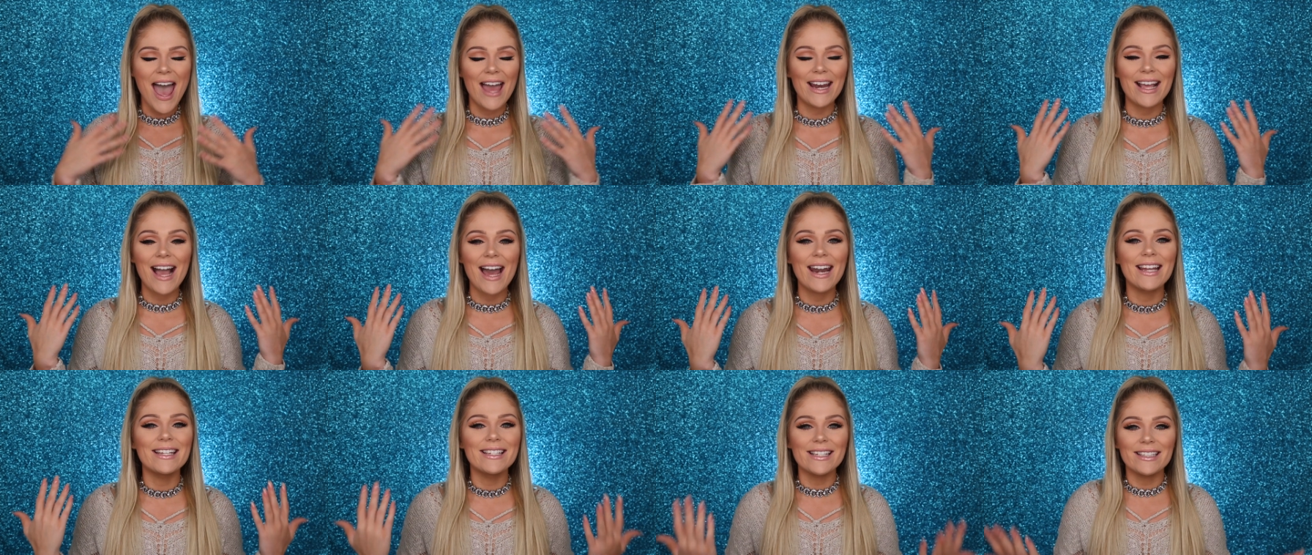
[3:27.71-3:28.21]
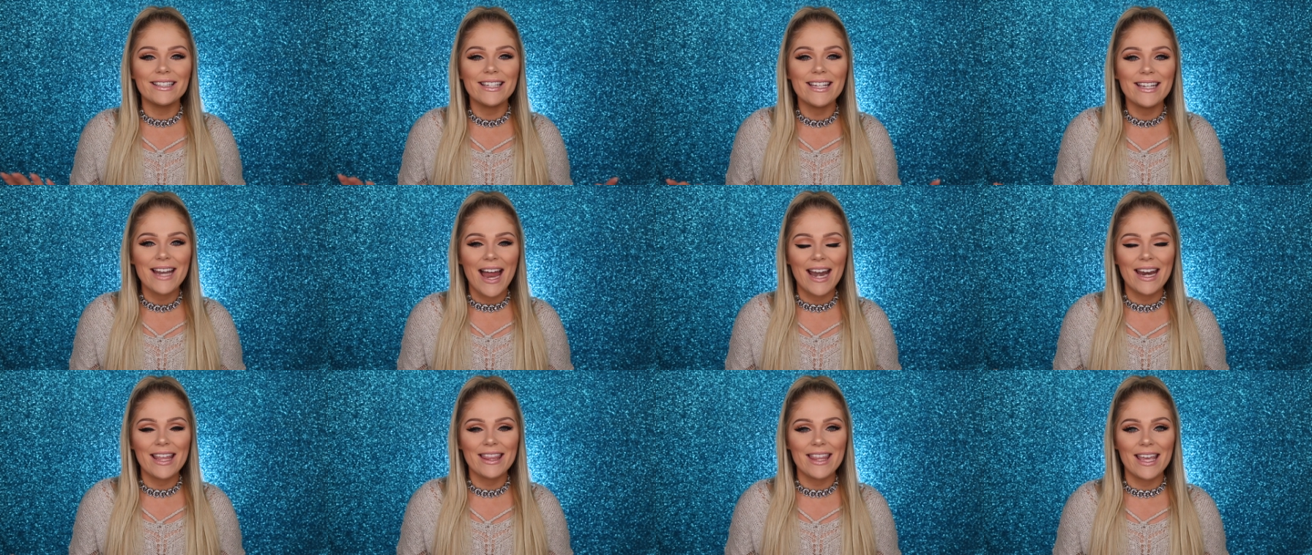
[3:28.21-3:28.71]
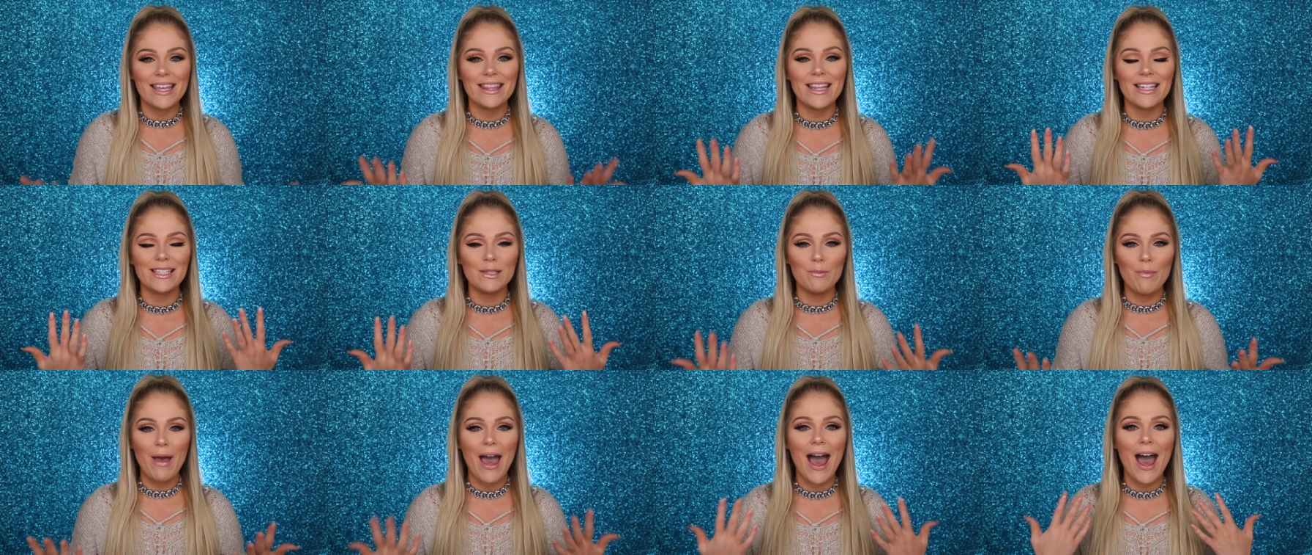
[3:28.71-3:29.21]
and kind of delete anything
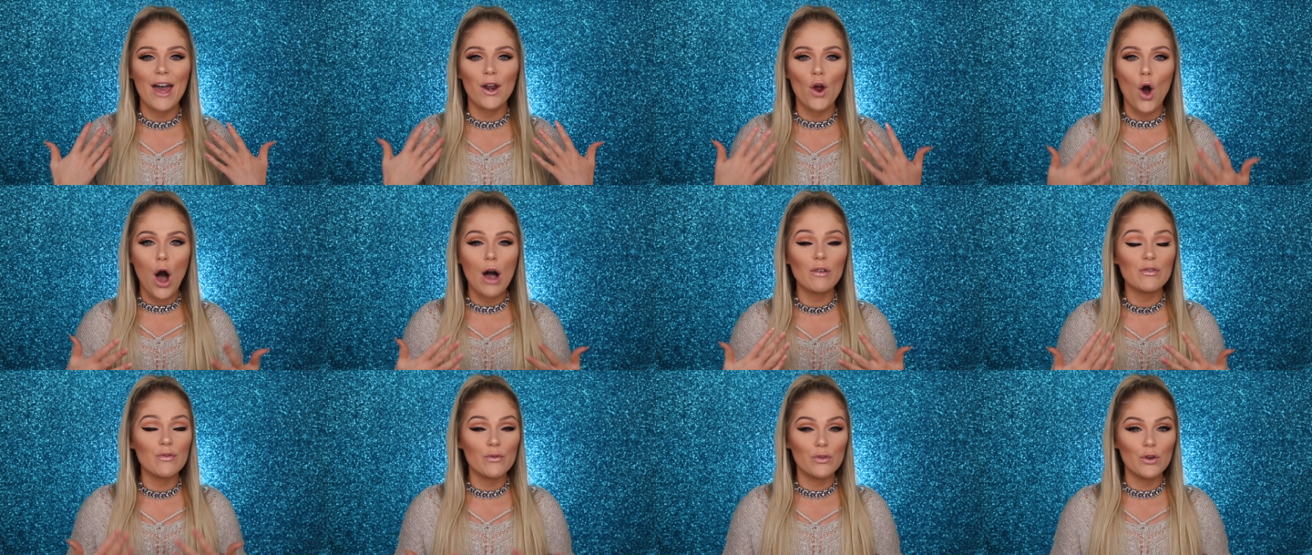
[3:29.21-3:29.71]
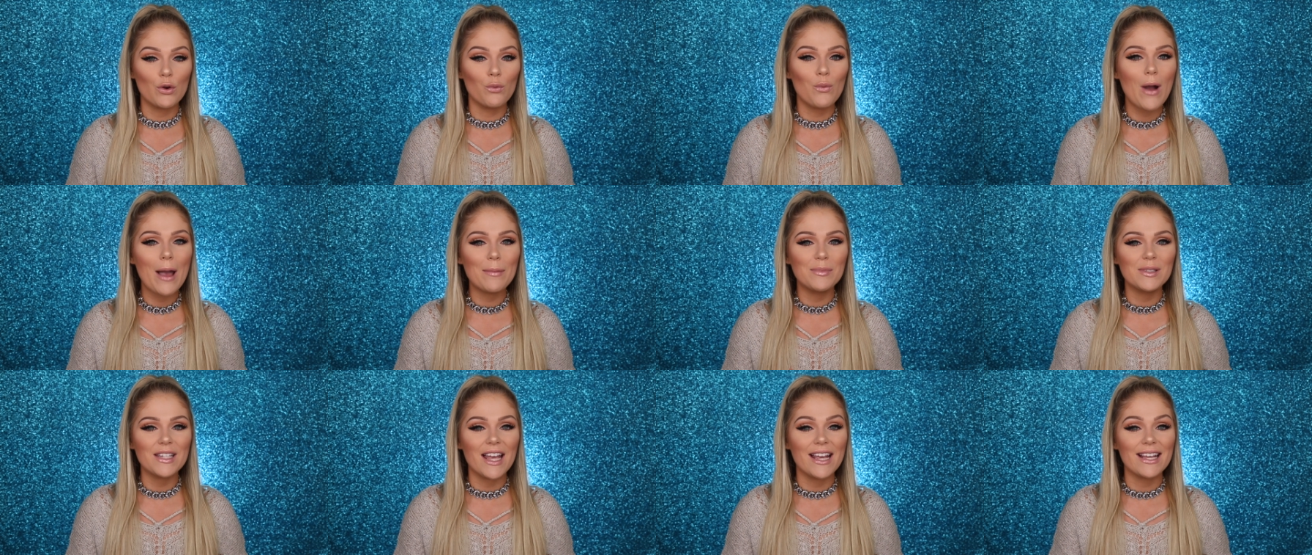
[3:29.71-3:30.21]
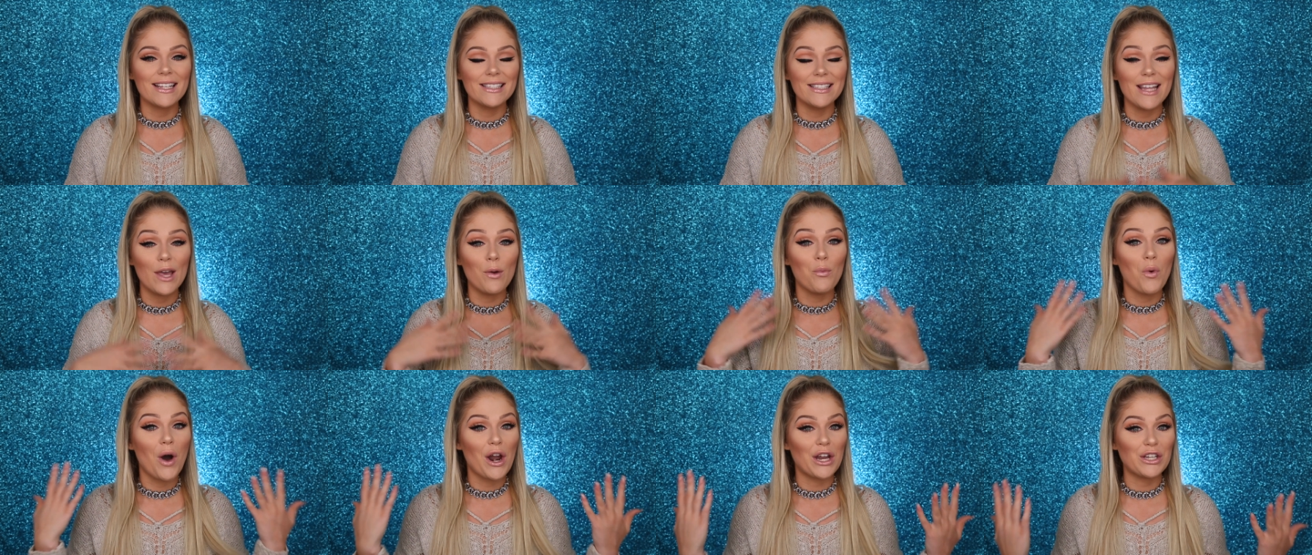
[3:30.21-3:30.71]
that's bad off of their website because
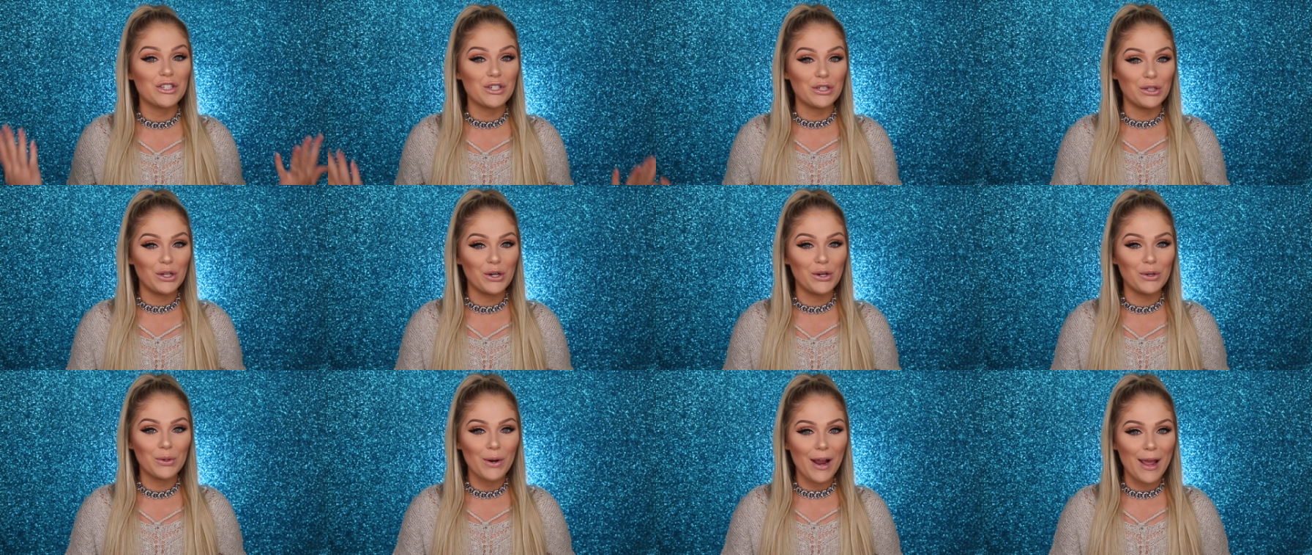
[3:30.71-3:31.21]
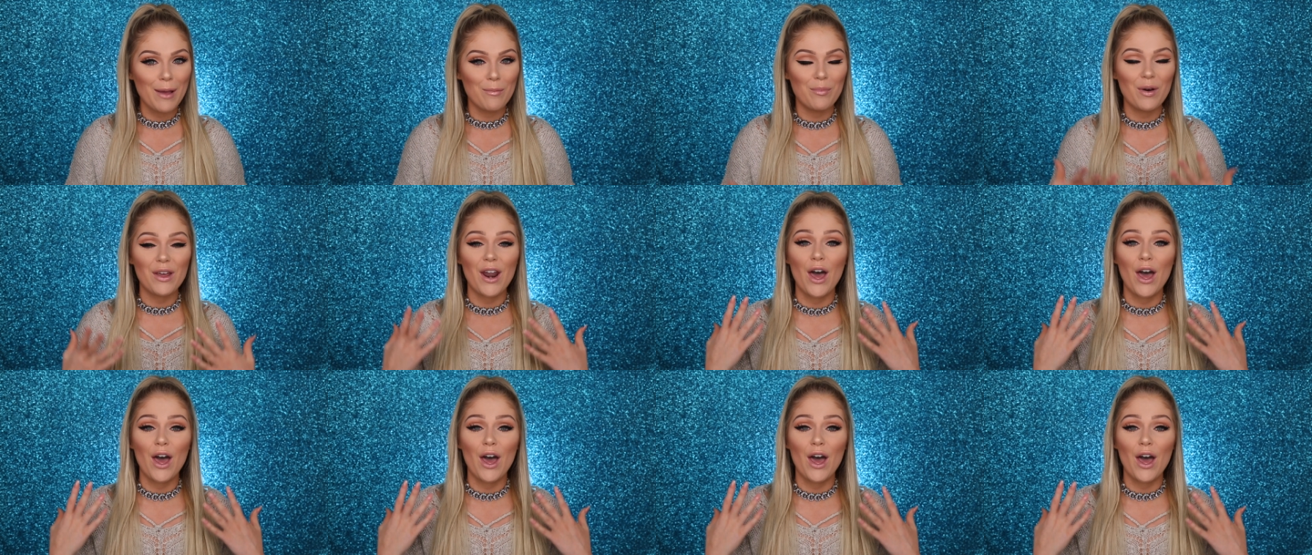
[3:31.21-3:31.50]
they want it to look great.